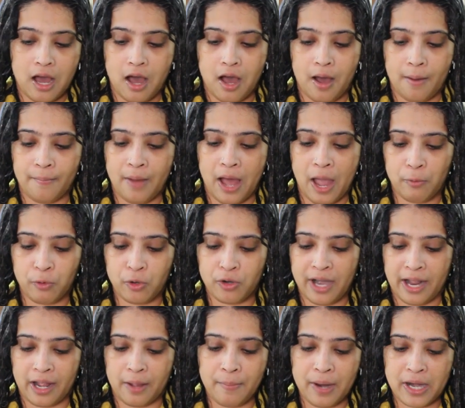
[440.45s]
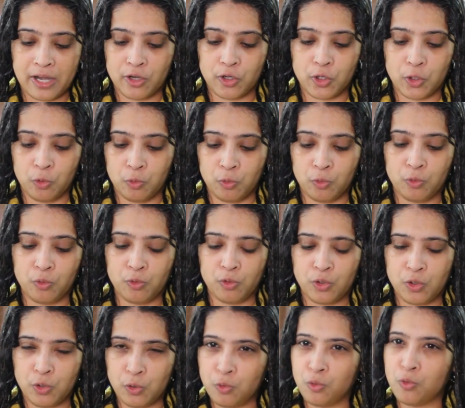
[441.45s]
I would recommend
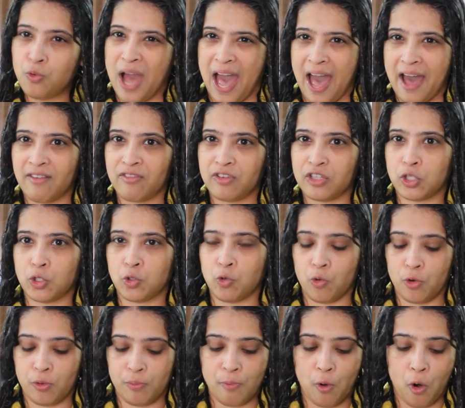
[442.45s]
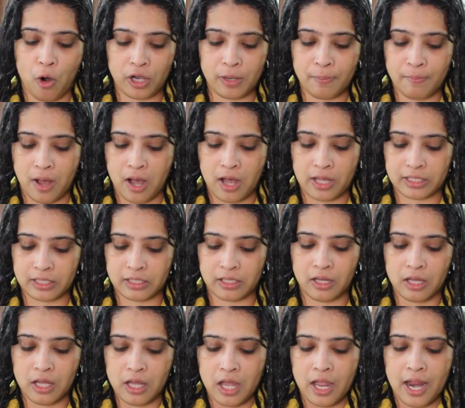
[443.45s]
you do have a store-bought
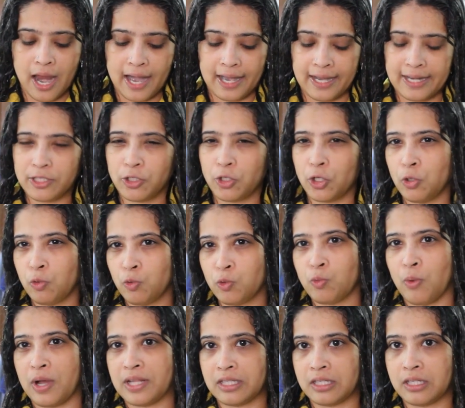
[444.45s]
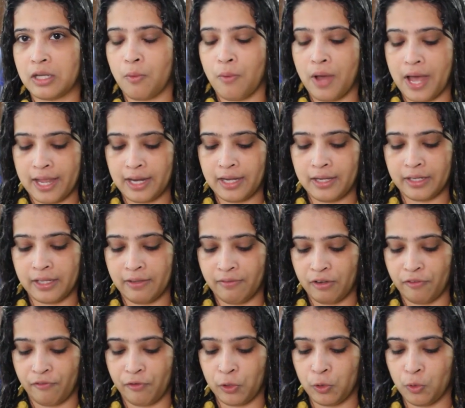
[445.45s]
mask at least to use once in a while,
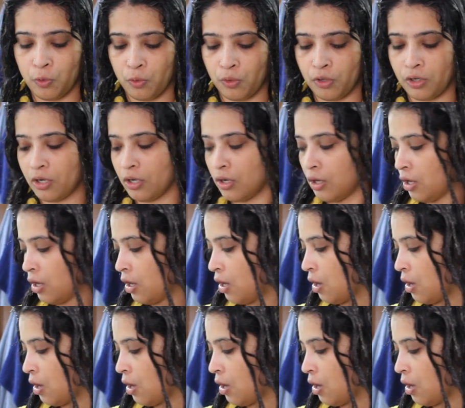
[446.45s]
even if you don't